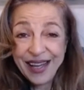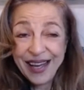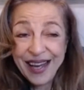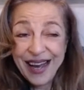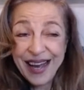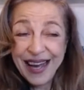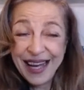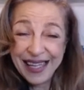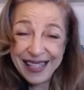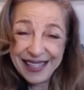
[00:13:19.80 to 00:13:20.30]

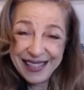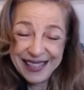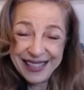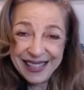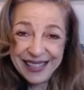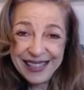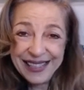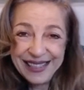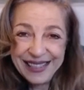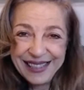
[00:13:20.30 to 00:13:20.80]
I
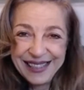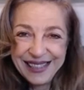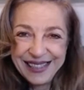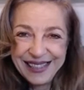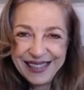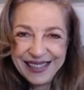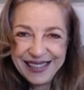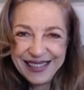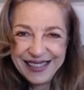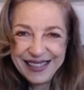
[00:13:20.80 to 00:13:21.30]
think
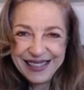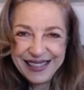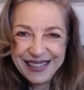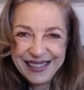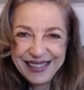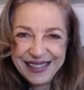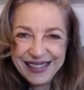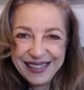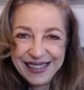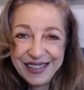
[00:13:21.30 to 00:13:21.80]

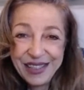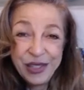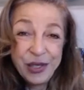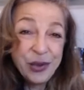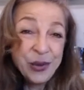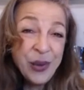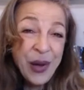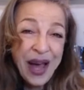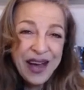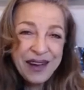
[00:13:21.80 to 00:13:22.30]
you
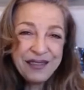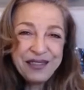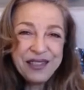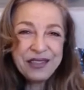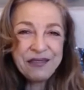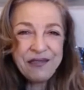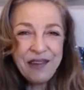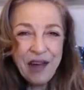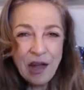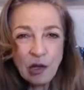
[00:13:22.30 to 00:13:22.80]
have
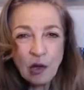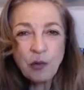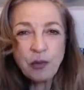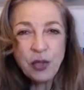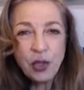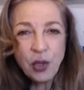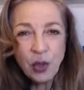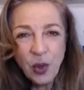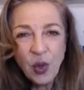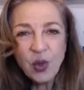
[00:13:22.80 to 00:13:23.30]
developed
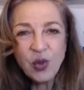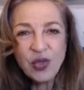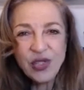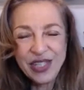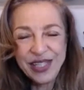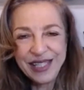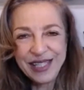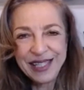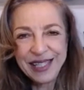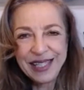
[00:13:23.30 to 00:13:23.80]
your
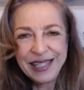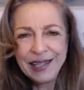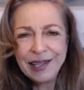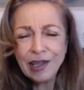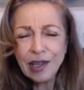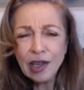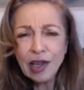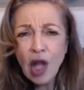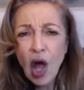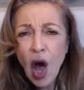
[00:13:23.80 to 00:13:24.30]
OCD
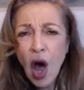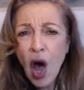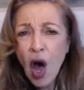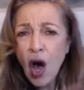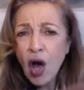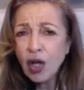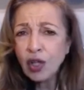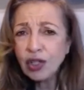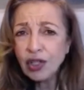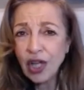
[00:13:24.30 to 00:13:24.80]

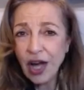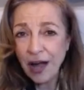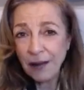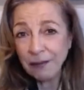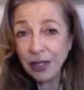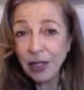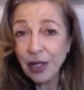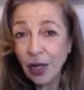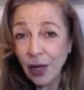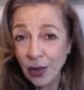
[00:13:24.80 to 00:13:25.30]
long time
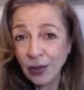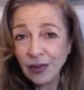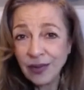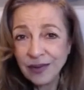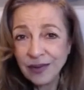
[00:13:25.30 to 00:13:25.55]
ago